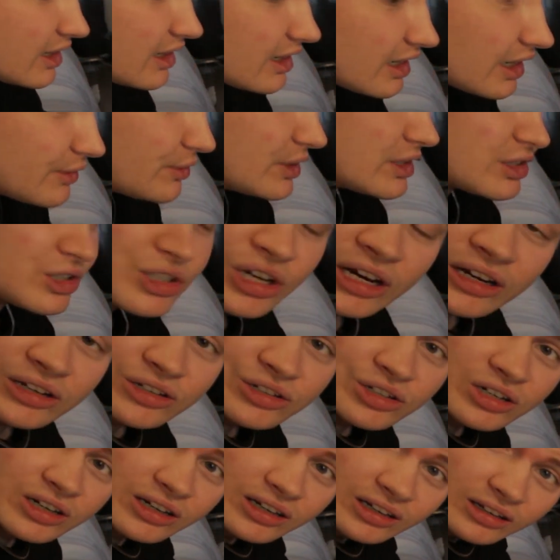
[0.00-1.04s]
If it's
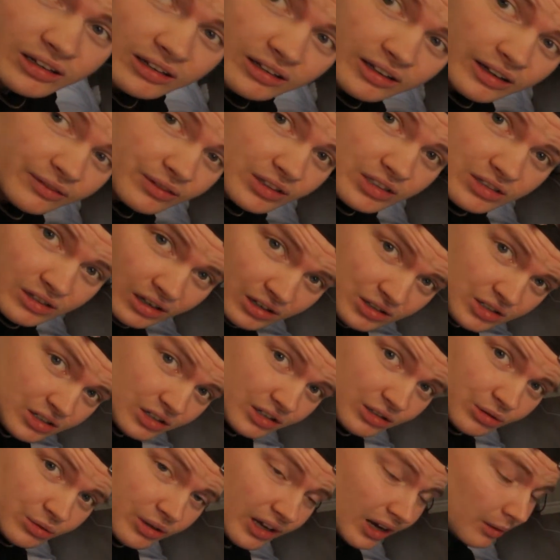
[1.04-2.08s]
touching a
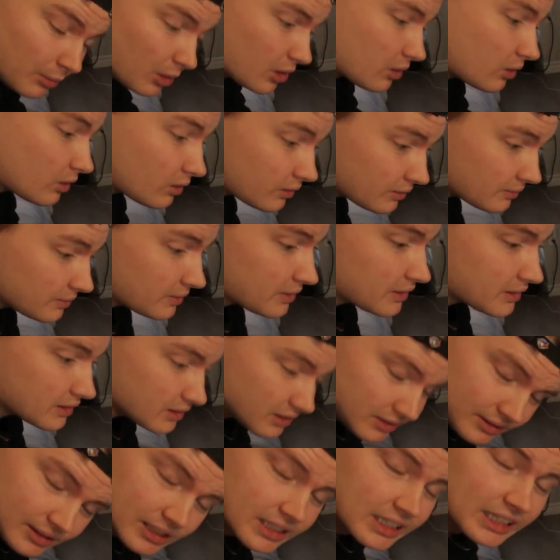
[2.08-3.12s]
new chemical,
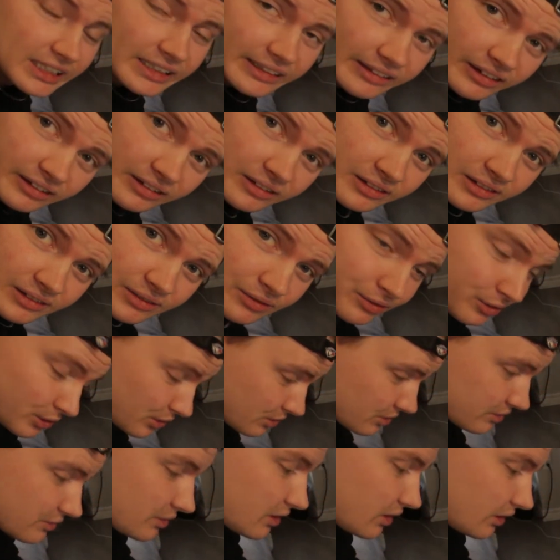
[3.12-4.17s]
clean it.
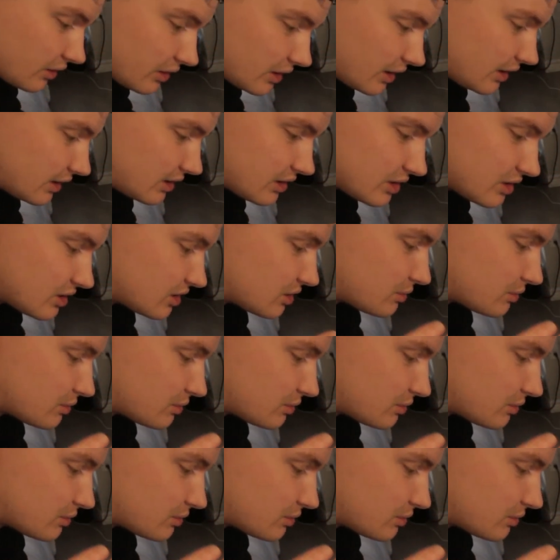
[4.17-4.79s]
First of all, it's